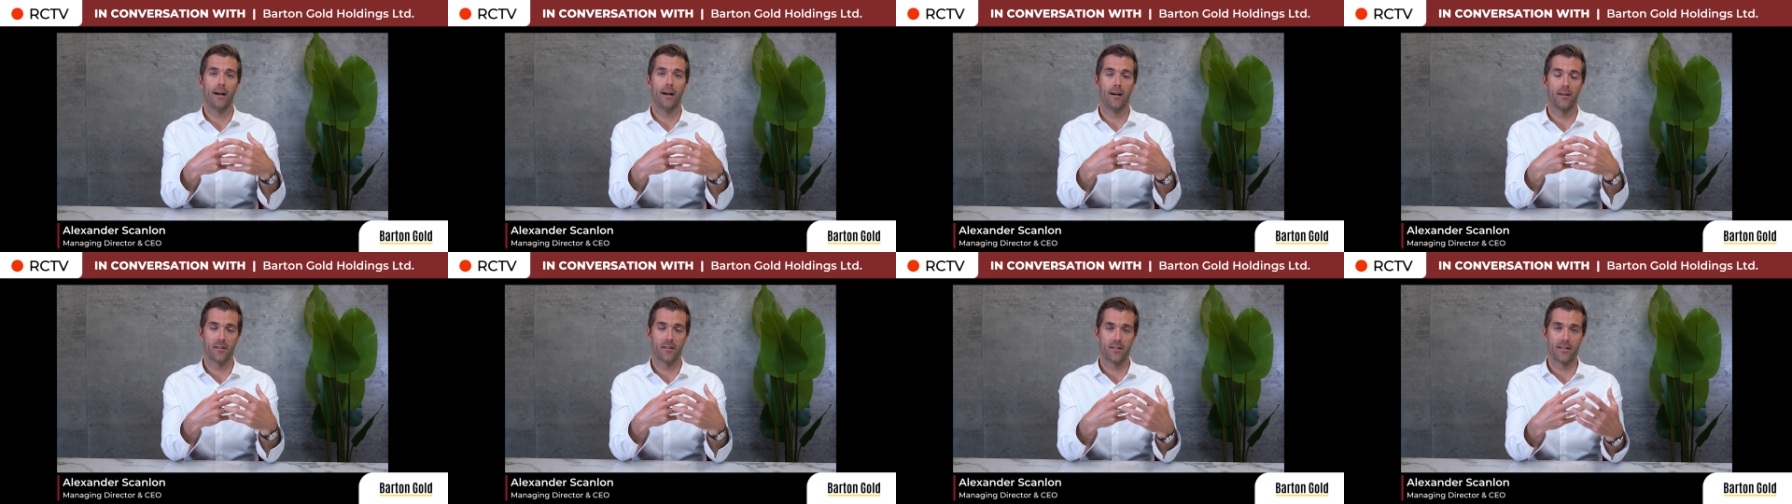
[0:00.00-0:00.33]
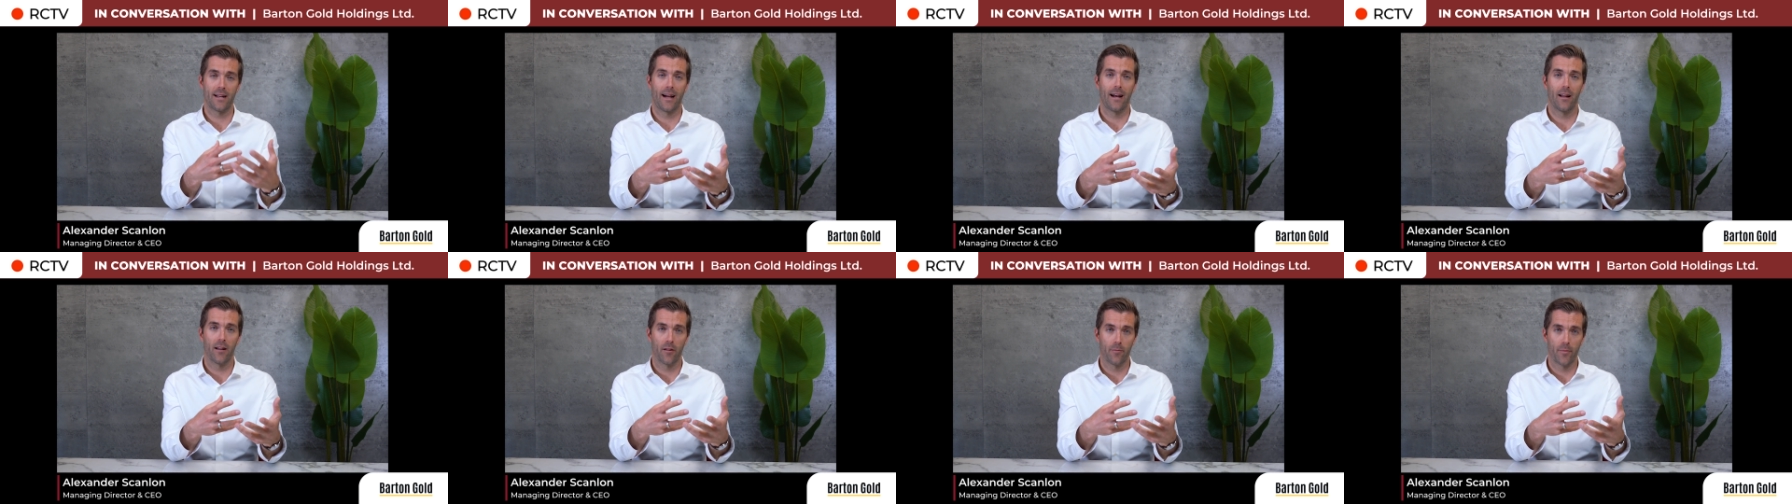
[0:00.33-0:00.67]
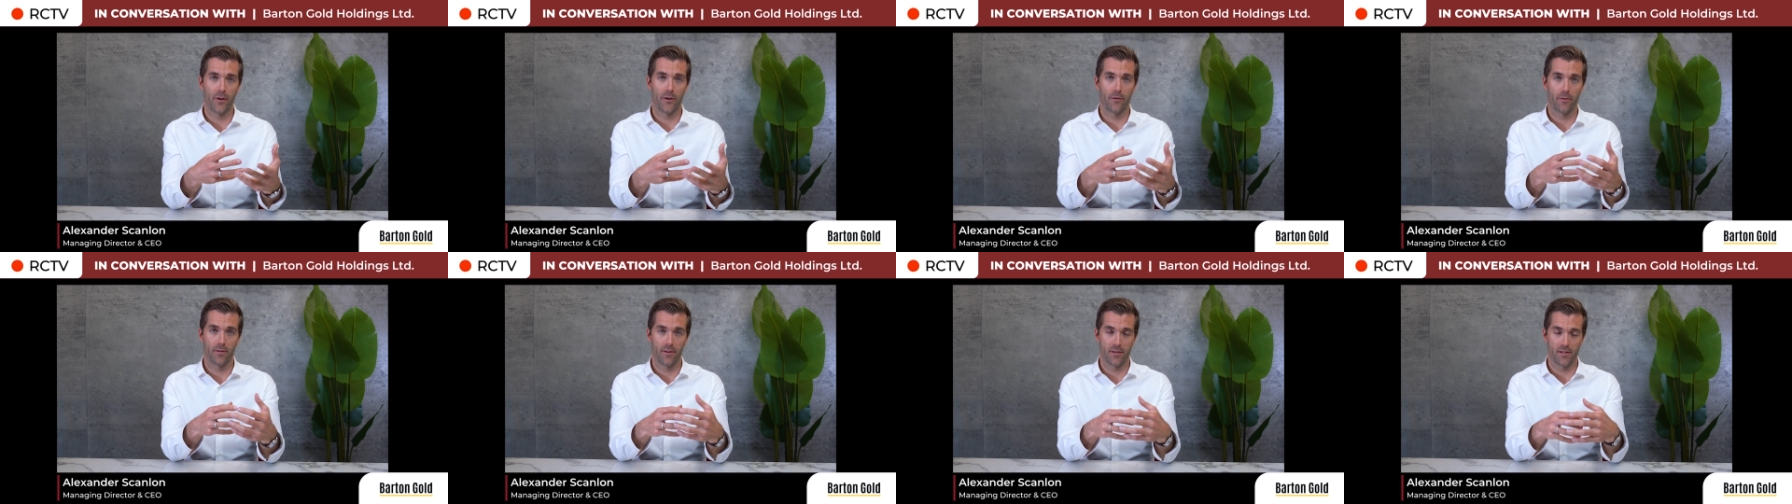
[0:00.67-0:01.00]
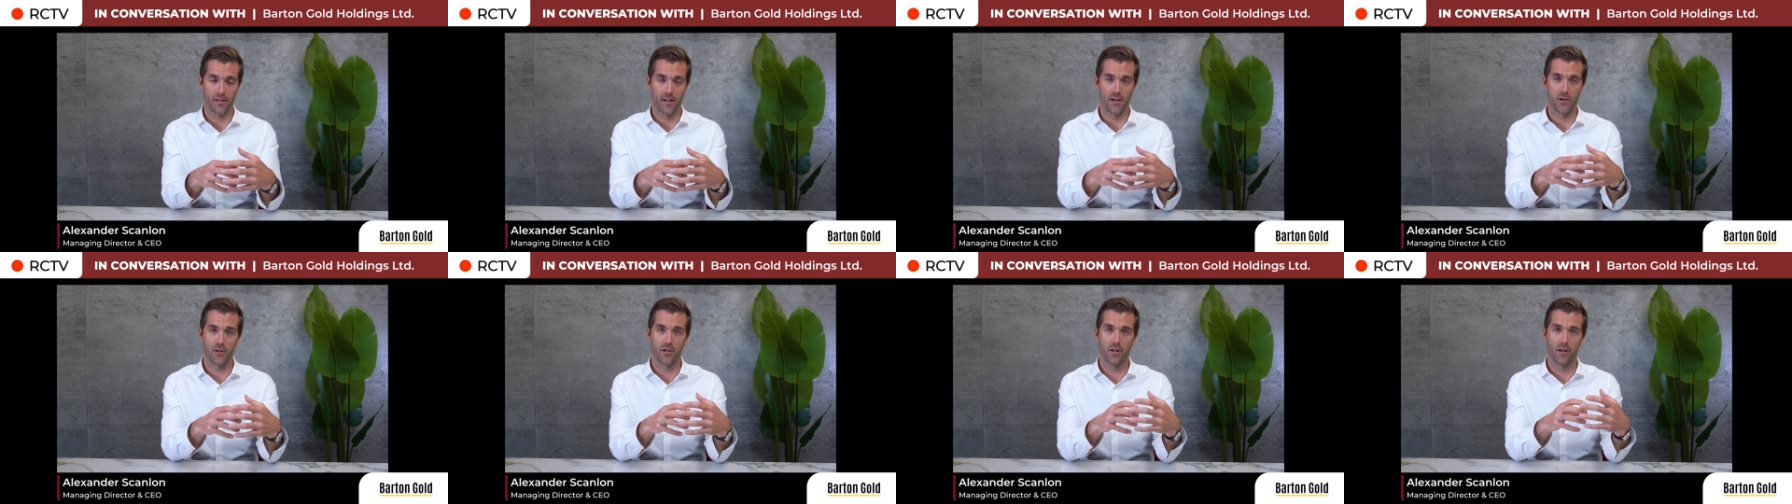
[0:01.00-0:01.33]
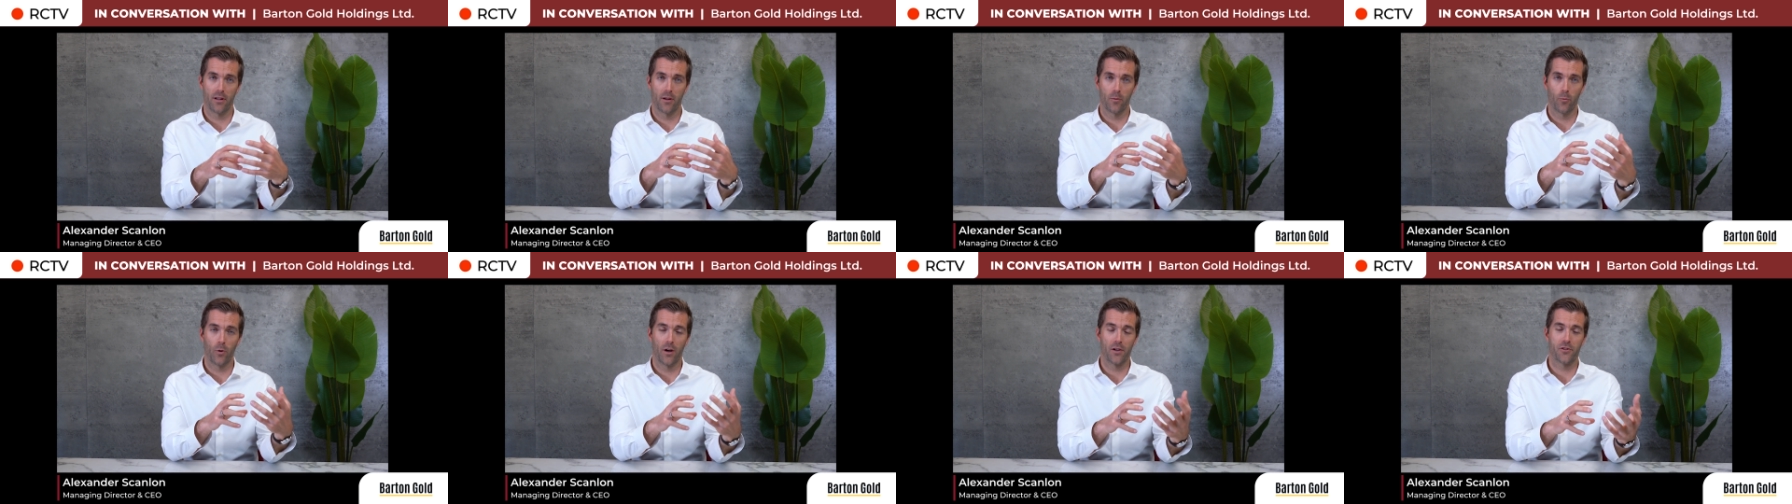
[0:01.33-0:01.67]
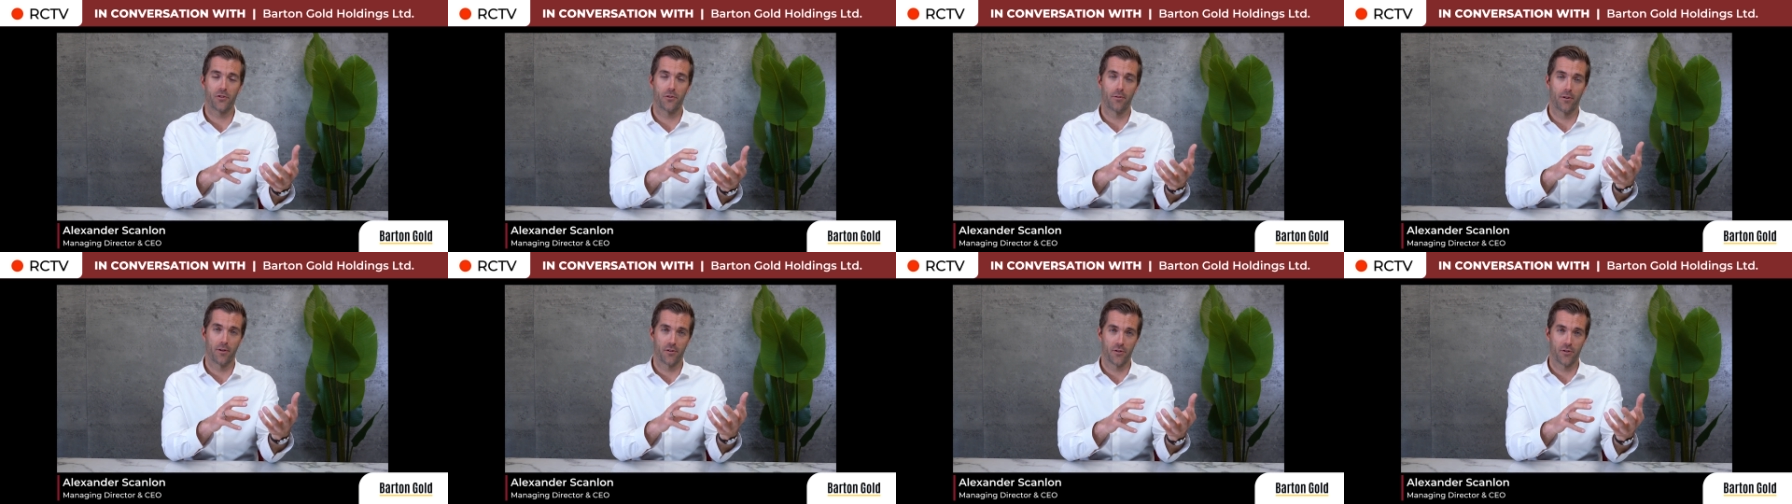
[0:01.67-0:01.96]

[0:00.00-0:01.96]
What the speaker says: style of mineralization in Western